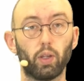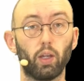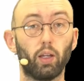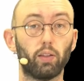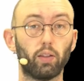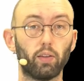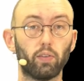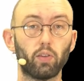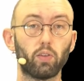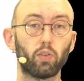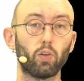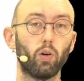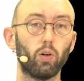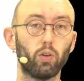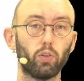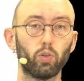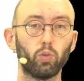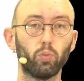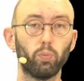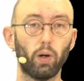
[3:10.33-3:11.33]
And this is
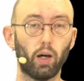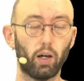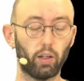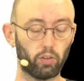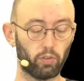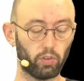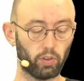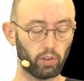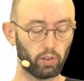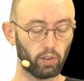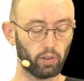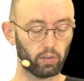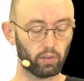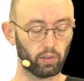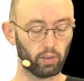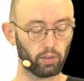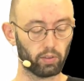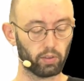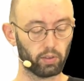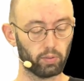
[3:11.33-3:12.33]
also part of
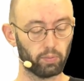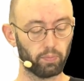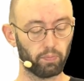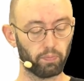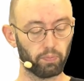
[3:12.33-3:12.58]
statistics.